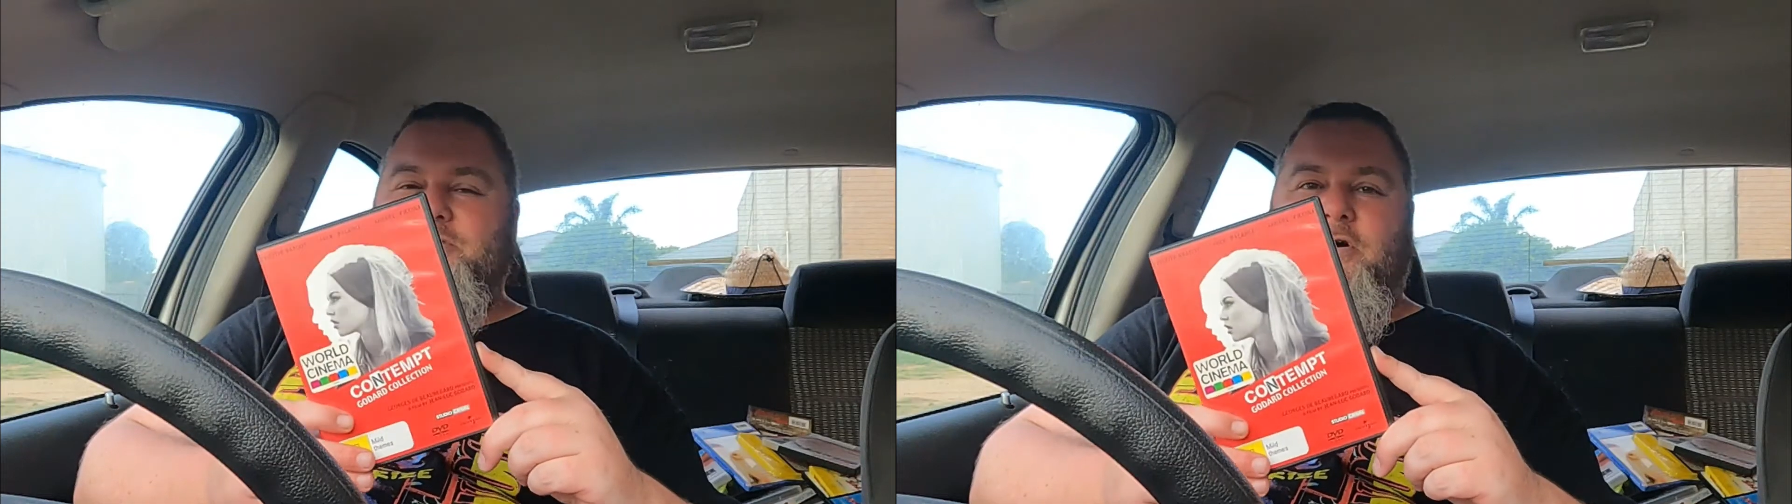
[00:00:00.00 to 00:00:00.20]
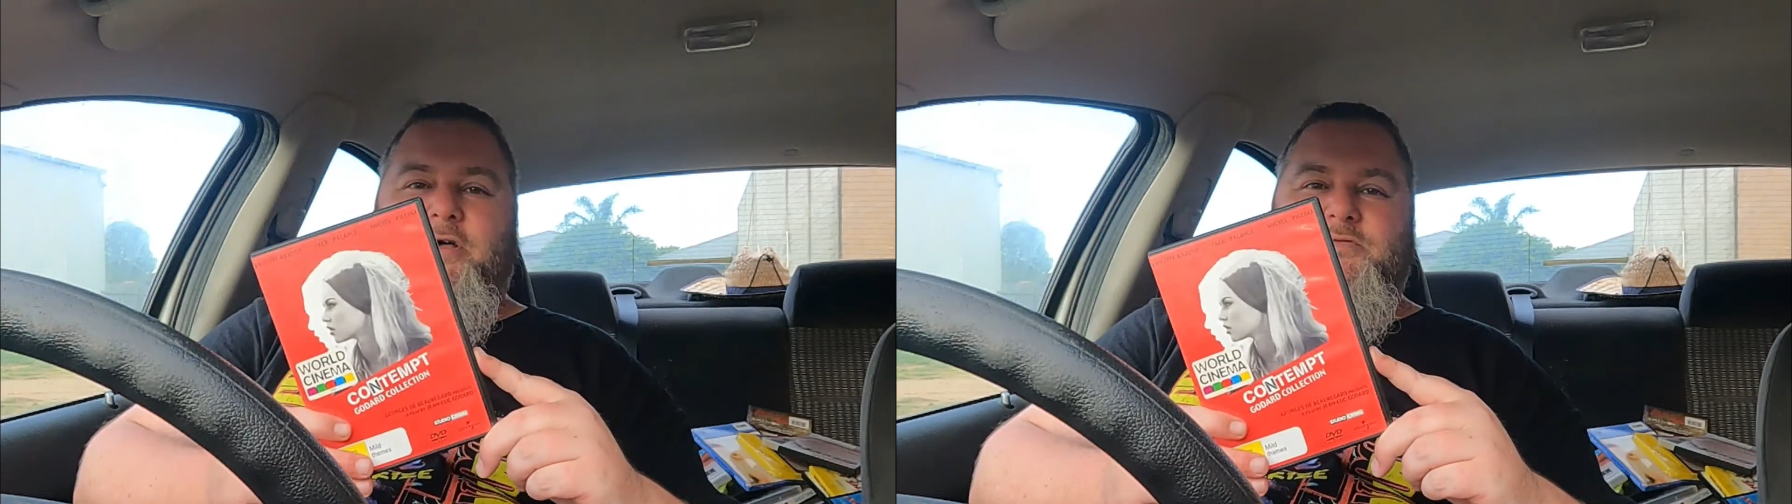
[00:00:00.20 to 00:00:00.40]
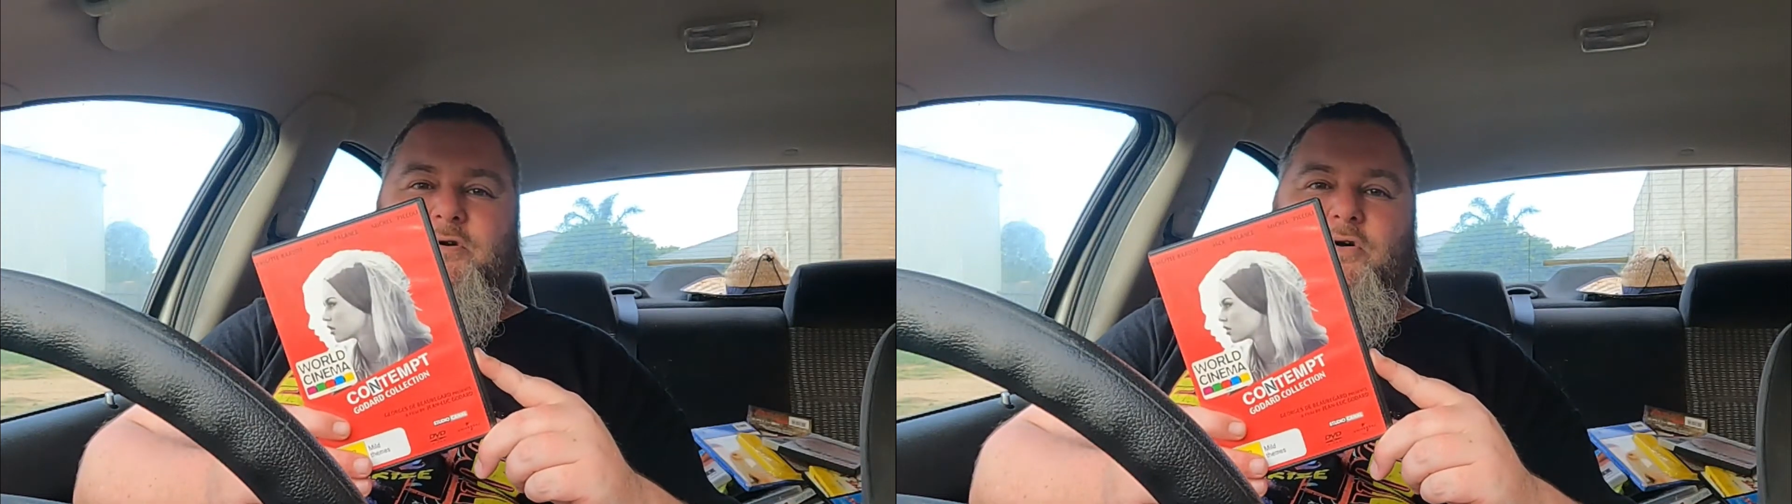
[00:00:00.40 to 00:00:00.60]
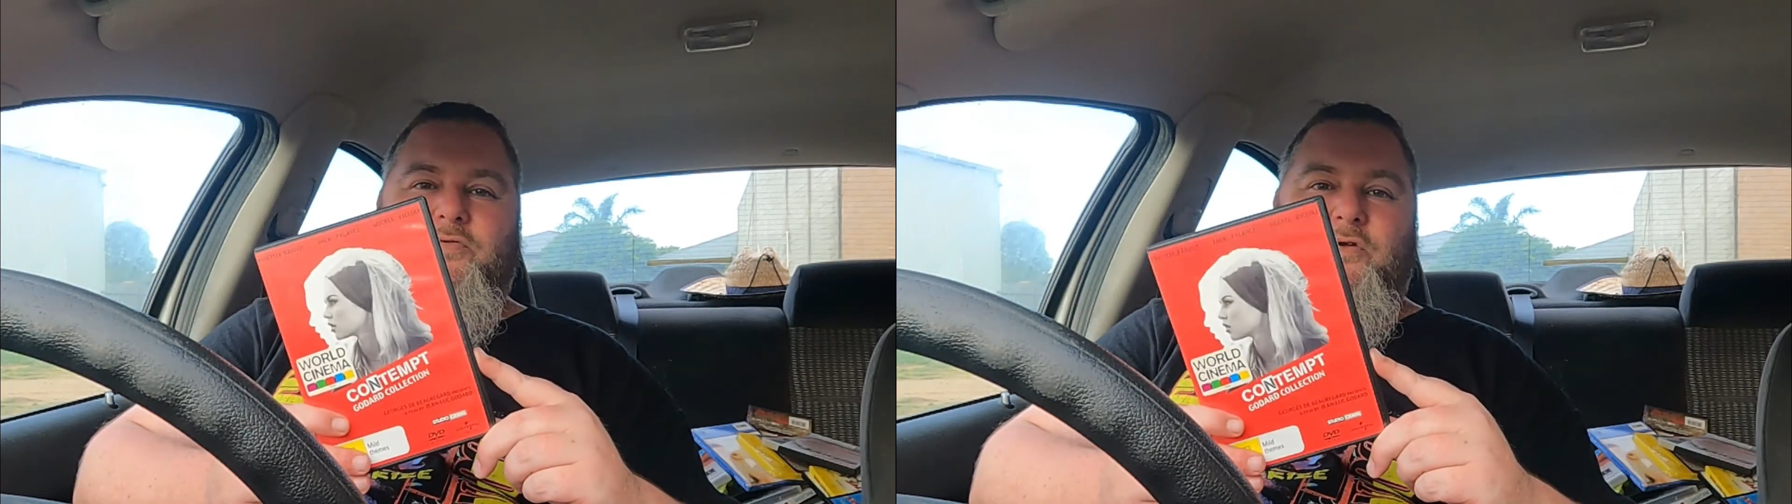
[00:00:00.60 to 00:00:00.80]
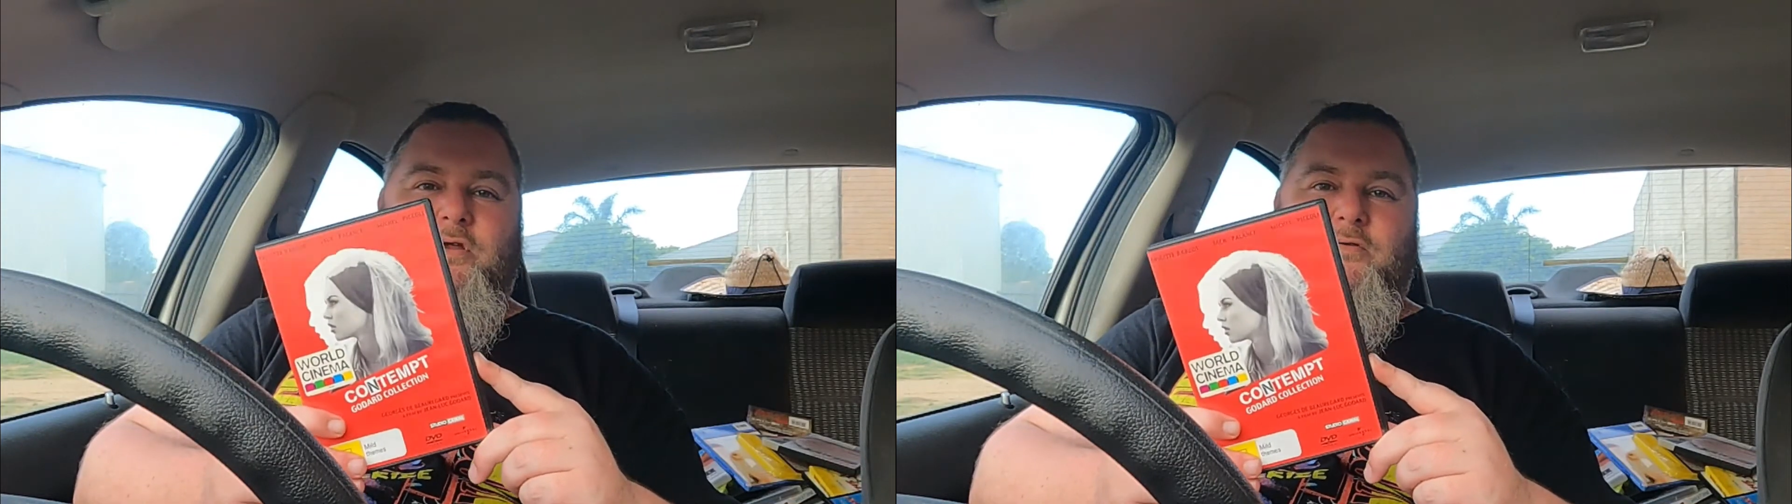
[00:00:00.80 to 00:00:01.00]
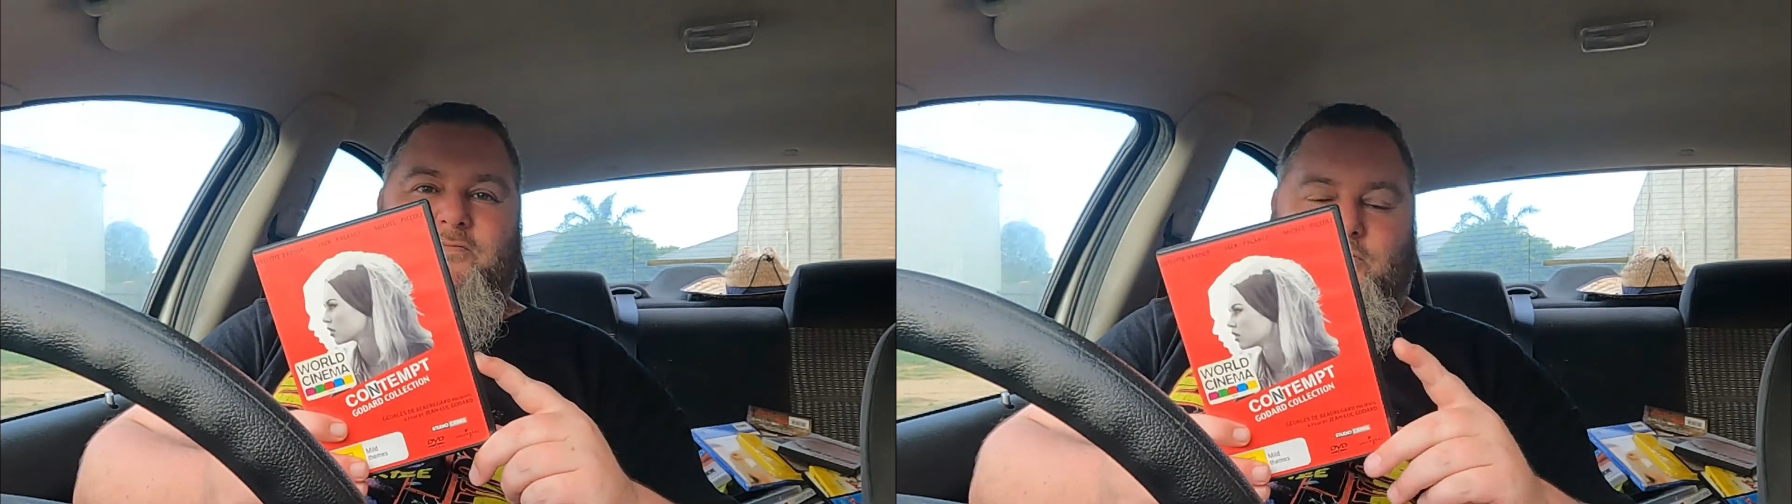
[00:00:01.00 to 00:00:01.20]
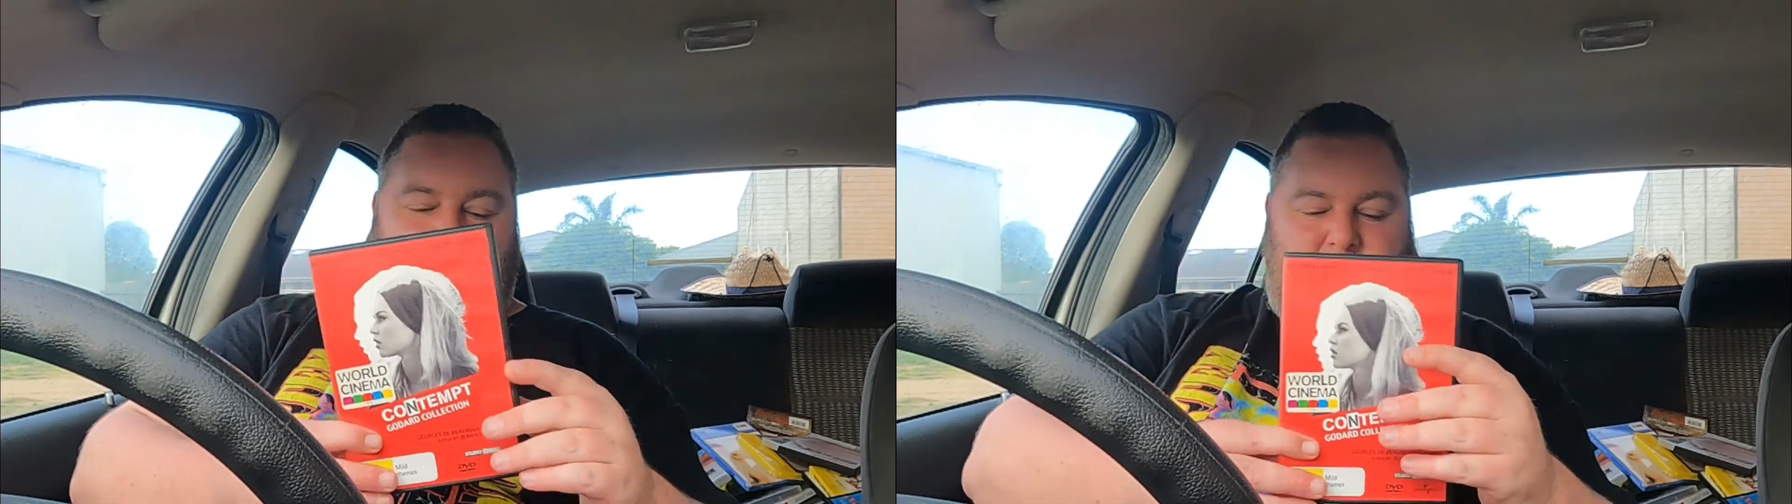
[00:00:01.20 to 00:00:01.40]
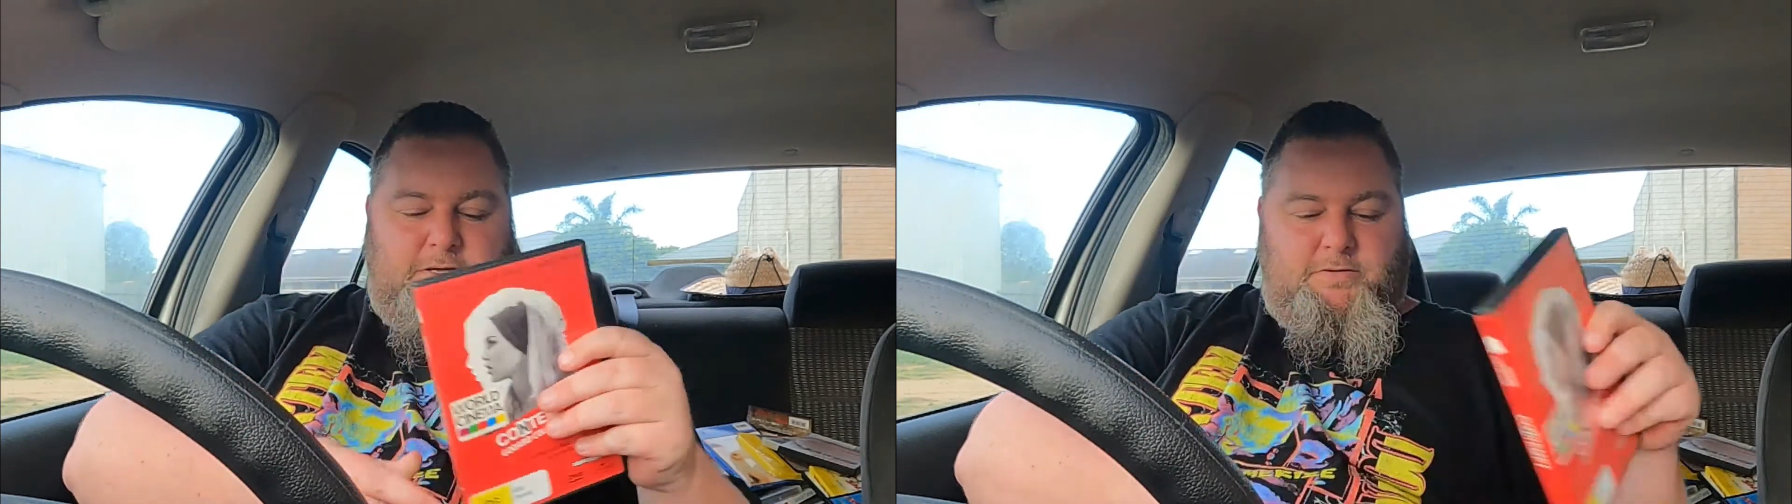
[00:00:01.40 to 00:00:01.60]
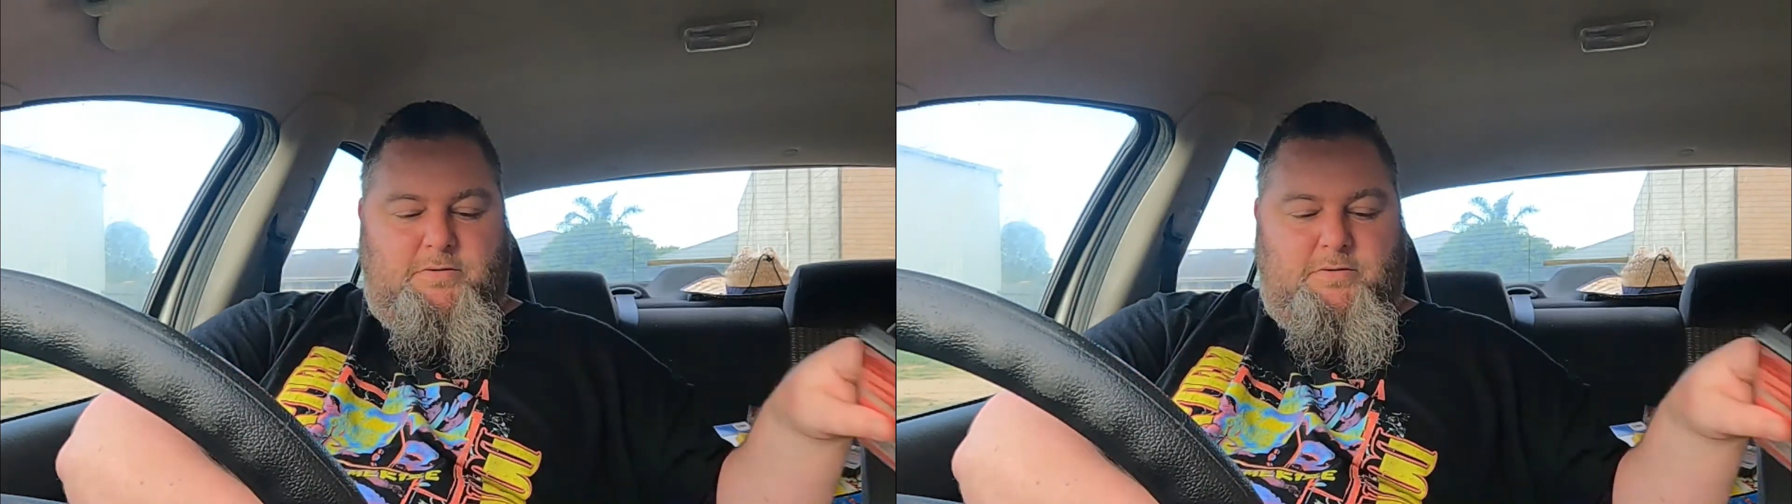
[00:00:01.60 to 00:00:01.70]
high as well, 30 to 40.